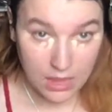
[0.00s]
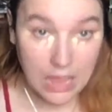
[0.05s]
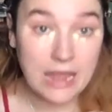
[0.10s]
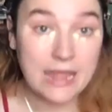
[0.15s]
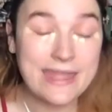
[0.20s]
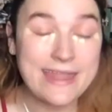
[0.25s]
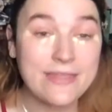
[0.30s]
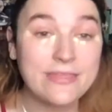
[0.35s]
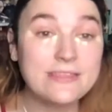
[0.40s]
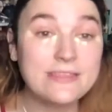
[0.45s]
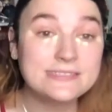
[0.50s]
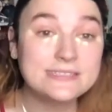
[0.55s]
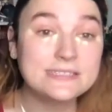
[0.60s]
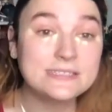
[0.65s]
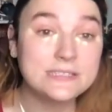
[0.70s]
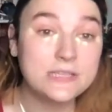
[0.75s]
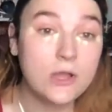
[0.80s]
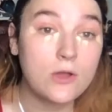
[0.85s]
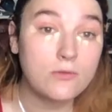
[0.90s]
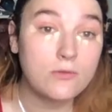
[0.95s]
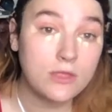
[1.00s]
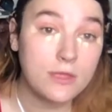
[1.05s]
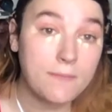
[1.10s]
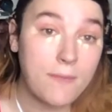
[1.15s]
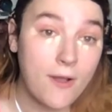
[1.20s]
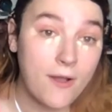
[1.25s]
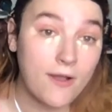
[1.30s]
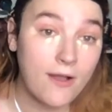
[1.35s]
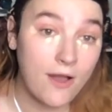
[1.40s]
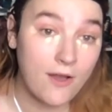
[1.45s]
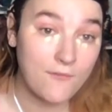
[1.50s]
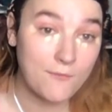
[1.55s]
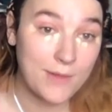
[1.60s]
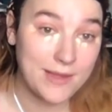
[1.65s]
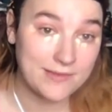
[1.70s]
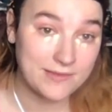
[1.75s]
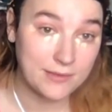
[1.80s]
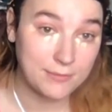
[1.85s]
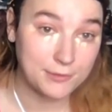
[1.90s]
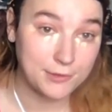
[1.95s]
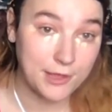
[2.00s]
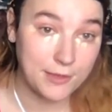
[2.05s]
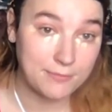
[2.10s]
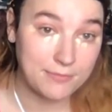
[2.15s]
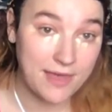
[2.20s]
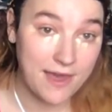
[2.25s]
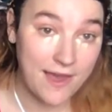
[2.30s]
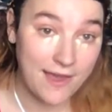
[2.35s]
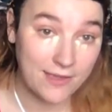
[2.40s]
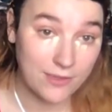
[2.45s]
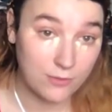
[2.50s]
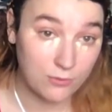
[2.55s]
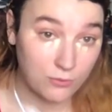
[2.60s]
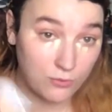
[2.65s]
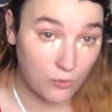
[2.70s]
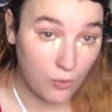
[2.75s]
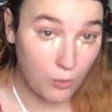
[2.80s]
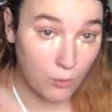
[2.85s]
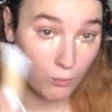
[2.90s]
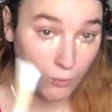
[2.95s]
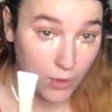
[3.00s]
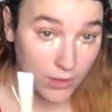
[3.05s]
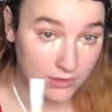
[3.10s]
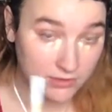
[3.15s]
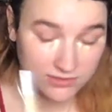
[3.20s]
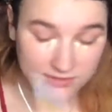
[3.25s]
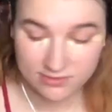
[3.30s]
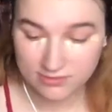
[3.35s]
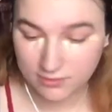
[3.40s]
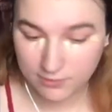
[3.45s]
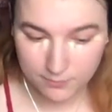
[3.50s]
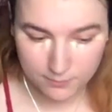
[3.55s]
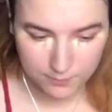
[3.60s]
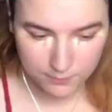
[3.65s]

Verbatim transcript: Now this is the only part of my double up that I use once.